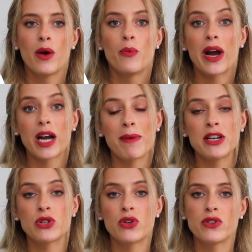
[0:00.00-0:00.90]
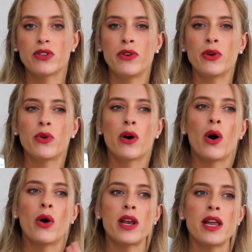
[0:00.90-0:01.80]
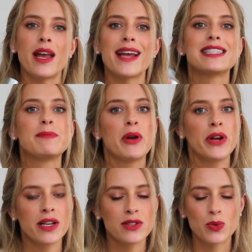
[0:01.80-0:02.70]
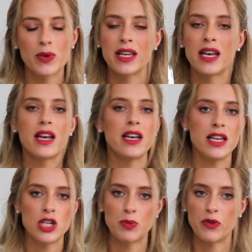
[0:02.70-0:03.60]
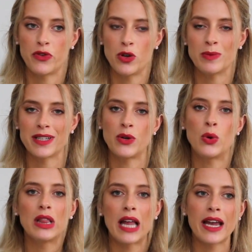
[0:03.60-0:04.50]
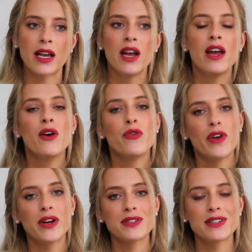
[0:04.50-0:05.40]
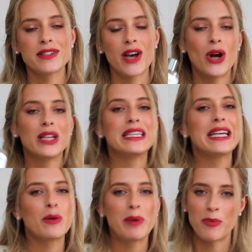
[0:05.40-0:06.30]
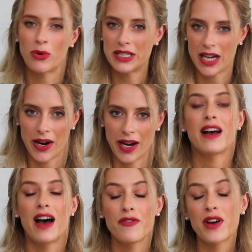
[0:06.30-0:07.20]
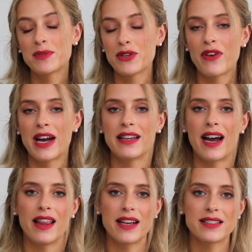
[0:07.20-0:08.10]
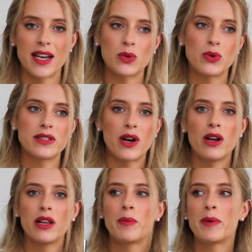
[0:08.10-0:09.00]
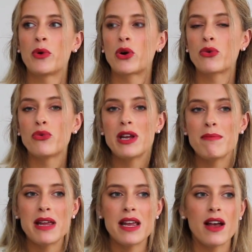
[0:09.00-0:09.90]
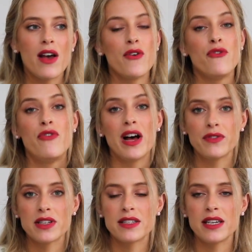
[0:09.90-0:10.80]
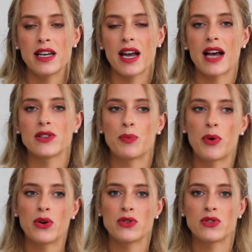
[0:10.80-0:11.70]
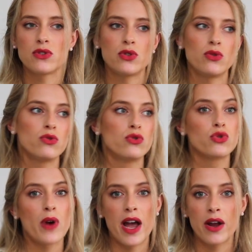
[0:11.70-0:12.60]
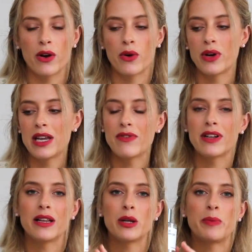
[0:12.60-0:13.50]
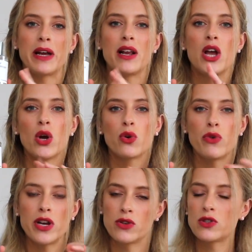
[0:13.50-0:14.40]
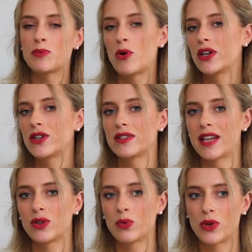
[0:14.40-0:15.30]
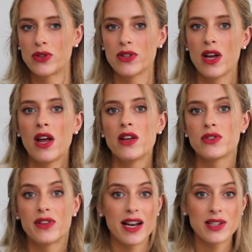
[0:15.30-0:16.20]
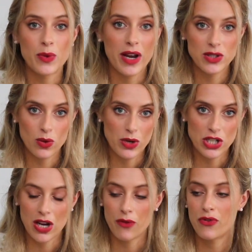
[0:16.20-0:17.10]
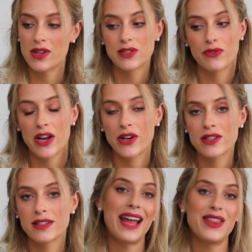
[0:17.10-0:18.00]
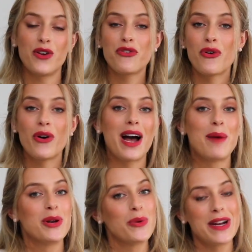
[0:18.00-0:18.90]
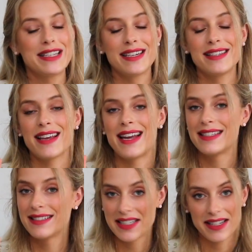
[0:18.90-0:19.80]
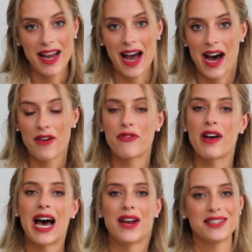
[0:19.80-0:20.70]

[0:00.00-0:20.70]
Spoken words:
recommend to those of you who are already experienced within niche perfumes and who like fragrances that are a little bit more daring. I've come to find that I like sandalwoods that are a little bit more creamy, velvety, as opposed to drier or even a little bit greener, smokier sandalwoods. So that is why I don't reach out for this fragrance, and therefore I'm gonna rate it a 6.5 out of